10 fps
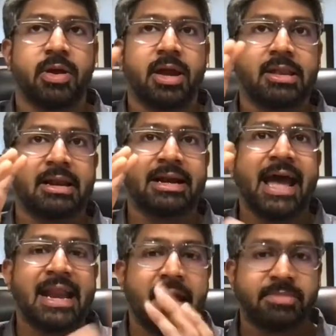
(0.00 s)
in
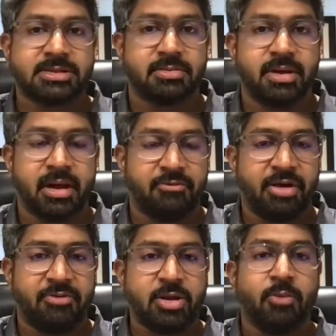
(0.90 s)
dynamism
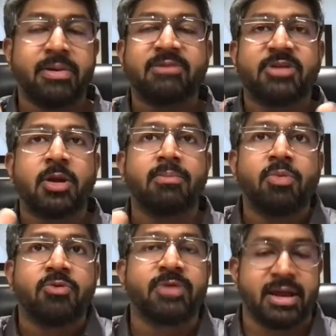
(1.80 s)
when you're
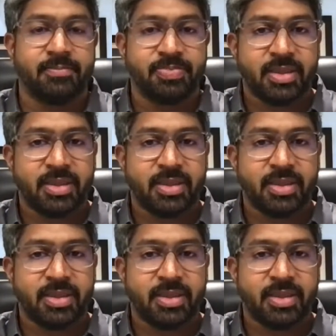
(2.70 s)
moving.